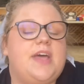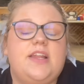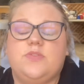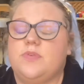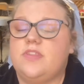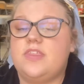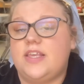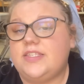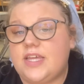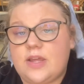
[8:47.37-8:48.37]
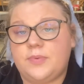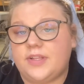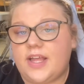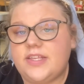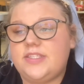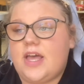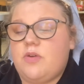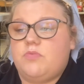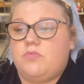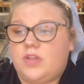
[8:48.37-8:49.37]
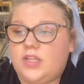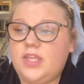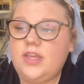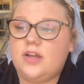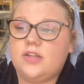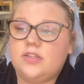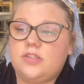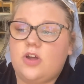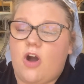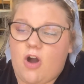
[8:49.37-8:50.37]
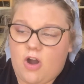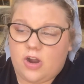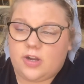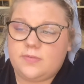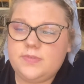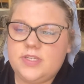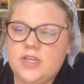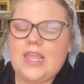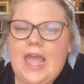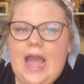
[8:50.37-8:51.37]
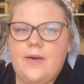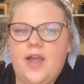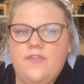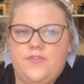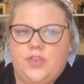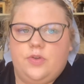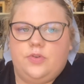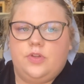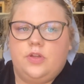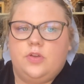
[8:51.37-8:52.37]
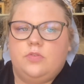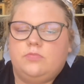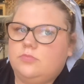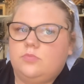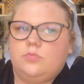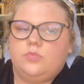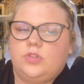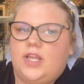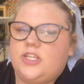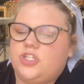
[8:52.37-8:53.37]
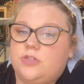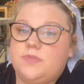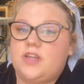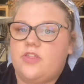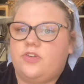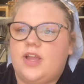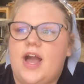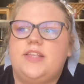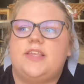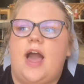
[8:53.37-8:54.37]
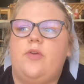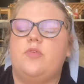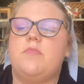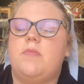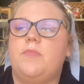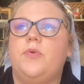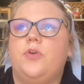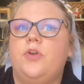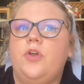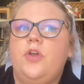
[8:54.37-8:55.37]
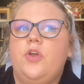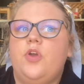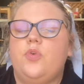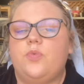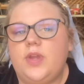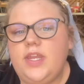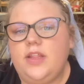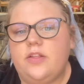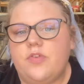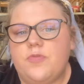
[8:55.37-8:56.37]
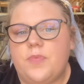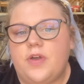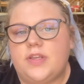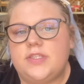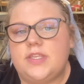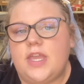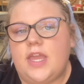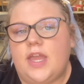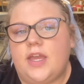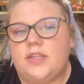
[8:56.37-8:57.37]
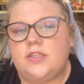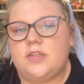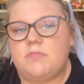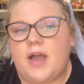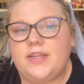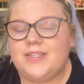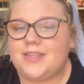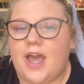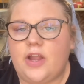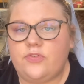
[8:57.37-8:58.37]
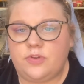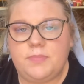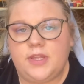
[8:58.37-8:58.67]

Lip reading: is one of the things that I realized that really harmed how I viewed relationships and other guys. I remember reading those books, and my desire to be in a